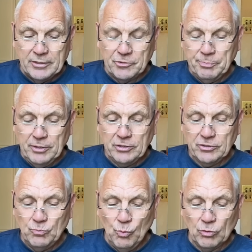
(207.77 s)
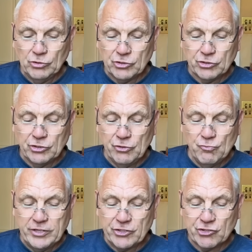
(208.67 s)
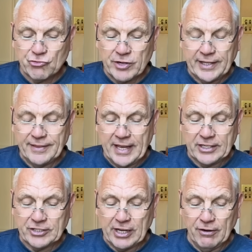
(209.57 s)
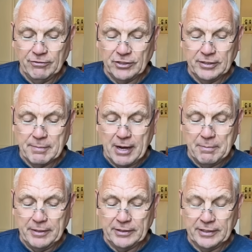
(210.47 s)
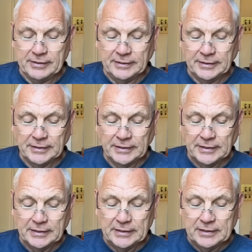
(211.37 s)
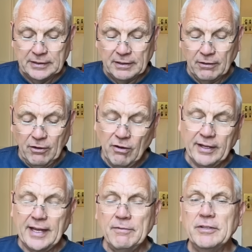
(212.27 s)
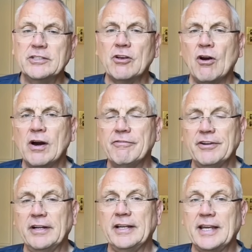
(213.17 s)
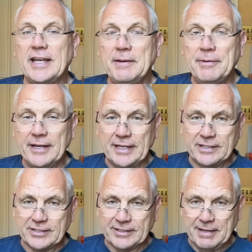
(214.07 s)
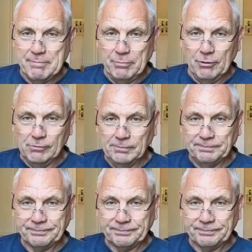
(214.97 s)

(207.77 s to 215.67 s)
This person wants to restrict themselves at the moment. I'm kind of getting with this Hierophant, keeping it simple.